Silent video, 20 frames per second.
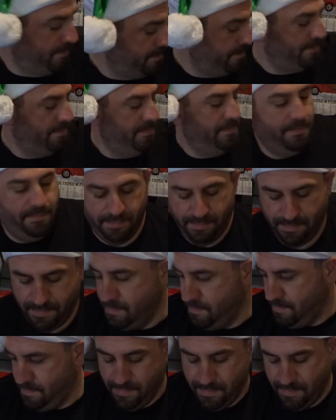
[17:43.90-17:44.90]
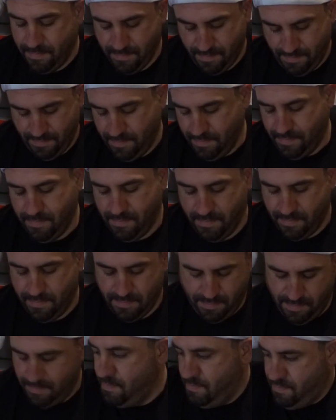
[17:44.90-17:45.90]
asleep,
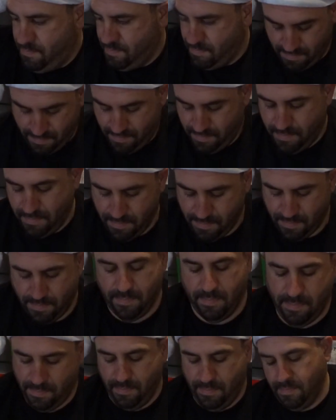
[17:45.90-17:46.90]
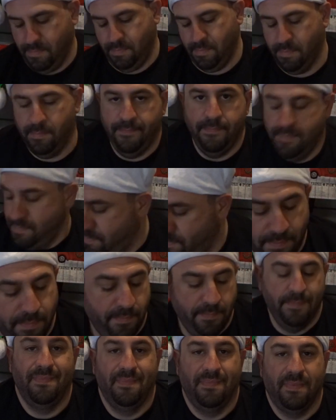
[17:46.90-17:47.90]
down the
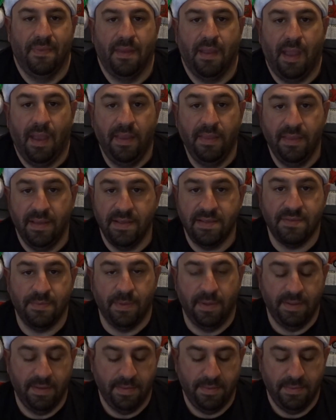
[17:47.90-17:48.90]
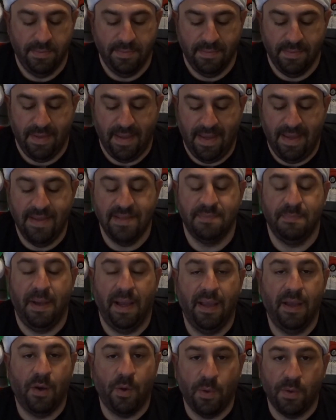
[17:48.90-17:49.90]
chimney. And this one is
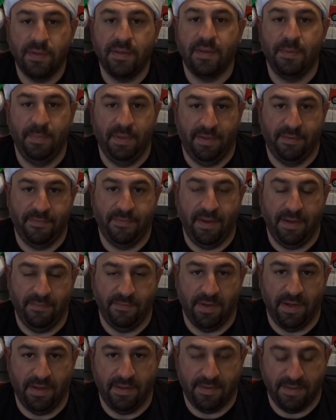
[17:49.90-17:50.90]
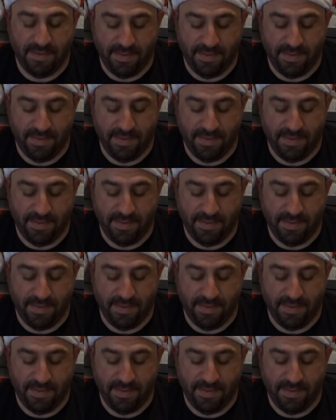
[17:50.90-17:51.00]
my ultimate favorite.